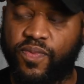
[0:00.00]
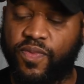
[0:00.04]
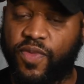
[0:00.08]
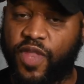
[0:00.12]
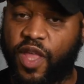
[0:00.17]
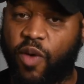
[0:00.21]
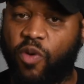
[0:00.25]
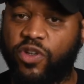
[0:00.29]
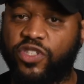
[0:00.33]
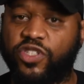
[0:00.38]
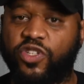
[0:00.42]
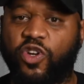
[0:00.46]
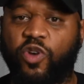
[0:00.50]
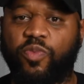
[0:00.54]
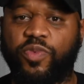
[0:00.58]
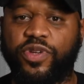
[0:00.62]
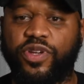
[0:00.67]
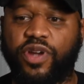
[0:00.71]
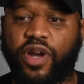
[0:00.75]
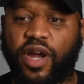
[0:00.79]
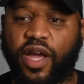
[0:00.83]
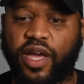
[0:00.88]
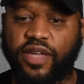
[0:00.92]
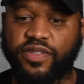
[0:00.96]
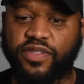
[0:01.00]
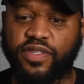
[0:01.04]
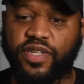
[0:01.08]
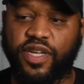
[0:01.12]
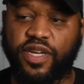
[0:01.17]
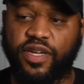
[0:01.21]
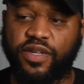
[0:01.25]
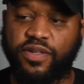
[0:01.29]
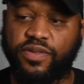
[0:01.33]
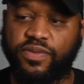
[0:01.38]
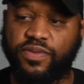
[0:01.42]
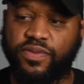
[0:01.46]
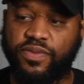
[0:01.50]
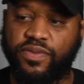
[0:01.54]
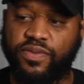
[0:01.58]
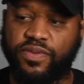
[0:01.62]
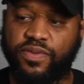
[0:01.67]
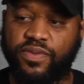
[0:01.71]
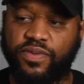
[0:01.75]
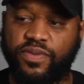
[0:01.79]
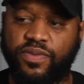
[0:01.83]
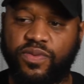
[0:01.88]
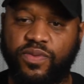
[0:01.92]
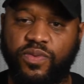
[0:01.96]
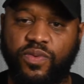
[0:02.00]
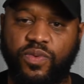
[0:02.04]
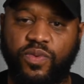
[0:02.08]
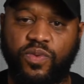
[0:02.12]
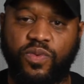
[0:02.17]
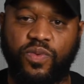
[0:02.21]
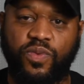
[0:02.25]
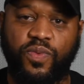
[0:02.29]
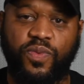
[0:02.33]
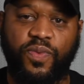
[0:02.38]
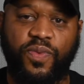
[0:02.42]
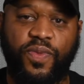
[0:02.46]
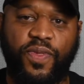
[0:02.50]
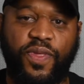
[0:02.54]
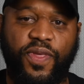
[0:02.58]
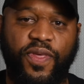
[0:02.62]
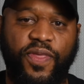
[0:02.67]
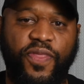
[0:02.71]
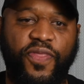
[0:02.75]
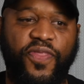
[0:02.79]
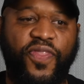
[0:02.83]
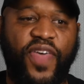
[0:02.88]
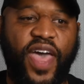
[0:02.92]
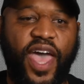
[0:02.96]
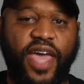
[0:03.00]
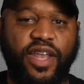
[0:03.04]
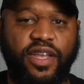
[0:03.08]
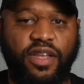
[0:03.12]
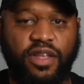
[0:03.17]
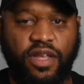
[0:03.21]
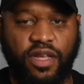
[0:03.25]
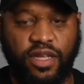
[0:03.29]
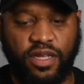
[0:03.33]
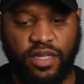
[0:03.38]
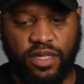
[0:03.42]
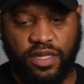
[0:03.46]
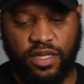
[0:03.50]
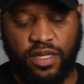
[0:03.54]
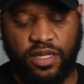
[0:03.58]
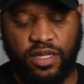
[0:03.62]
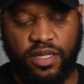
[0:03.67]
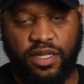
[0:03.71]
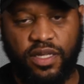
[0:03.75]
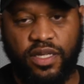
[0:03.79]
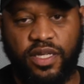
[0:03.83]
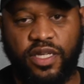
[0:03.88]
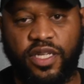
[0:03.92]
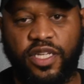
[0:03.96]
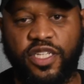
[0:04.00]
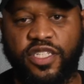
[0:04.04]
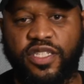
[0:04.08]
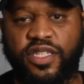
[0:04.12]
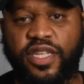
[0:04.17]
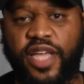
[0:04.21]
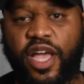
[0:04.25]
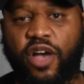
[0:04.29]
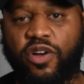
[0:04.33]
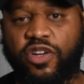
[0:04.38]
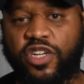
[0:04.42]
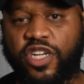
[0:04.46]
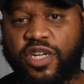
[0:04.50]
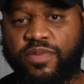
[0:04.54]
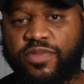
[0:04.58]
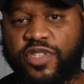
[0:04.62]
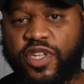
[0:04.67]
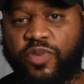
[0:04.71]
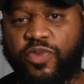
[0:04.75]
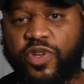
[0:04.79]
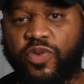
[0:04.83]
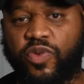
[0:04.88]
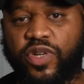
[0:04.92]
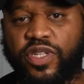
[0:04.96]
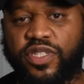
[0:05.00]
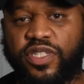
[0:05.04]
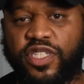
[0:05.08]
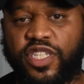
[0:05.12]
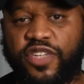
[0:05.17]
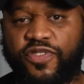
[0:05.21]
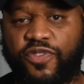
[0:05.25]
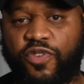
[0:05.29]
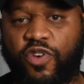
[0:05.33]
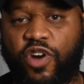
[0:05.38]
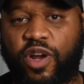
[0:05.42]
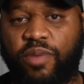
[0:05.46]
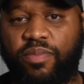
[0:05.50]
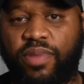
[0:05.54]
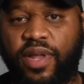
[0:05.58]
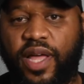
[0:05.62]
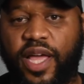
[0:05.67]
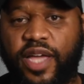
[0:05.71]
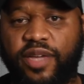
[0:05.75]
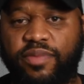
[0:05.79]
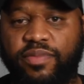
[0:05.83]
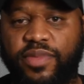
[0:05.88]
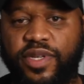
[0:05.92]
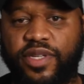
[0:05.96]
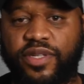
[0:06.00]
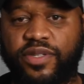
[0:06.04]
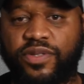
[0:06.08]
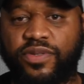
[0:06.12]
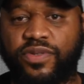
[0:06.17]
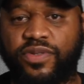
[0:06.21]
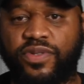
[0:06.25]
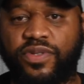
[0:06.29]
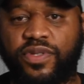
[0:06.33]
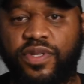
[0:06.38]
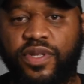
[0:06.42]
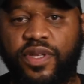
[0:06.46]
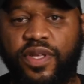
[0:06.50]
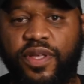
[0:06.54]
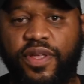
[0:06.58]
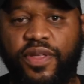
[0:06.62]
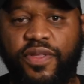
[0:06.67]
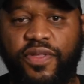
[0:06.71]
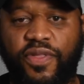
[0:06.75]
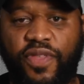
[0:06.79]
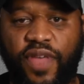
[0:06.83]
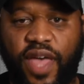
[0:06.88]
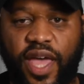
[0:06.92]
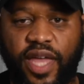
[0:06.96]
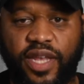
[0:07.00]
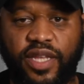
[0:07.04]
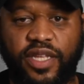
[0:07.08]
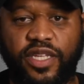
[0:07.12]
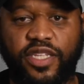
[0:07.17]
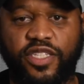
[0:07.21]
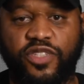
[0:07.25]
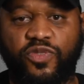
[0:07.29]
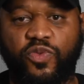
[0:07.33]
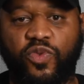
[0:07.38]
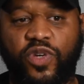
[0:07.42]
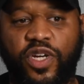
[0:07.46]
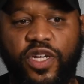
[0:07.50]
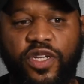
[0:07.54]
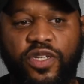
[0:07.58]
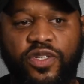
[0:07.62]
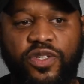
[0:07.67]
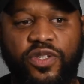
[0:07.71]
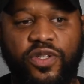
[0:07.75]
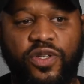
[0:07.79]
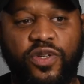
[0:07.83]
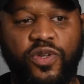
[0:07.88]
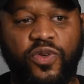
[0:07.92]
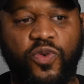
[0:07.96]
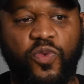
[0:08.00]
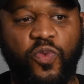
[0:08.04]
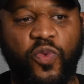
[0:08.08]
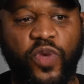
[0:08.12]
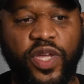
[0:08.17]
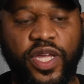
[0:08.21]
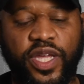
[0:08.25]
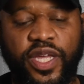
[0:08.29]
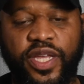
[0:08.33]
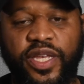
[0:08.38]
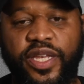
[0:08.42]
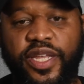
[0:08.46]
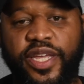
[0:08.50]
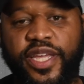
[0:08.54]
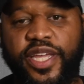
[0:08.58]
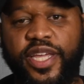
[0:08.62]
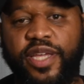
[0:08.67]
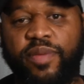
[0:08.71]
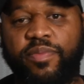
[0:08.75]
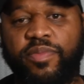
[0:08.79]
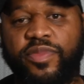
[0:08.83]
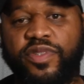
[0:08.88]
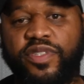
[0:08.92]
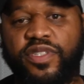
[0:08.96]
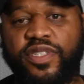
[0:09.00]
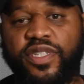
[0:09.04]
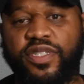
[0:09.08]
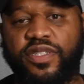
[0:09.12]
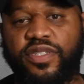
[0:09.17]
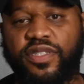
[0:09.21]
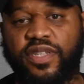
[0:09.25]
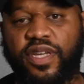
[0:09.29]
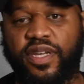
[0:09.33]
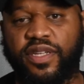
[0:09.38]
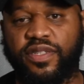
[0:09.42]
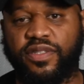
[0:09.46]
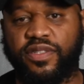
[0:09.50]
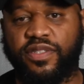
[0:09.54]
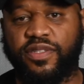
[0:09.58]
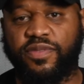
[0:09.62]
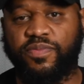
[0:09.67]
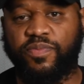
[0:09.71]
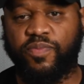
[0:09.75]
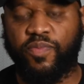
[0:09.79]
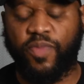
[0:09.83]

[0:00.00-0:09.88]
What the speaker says: I want you to open your eyes now. That is the outcomes that we want to see for our black males. That is what we deem success.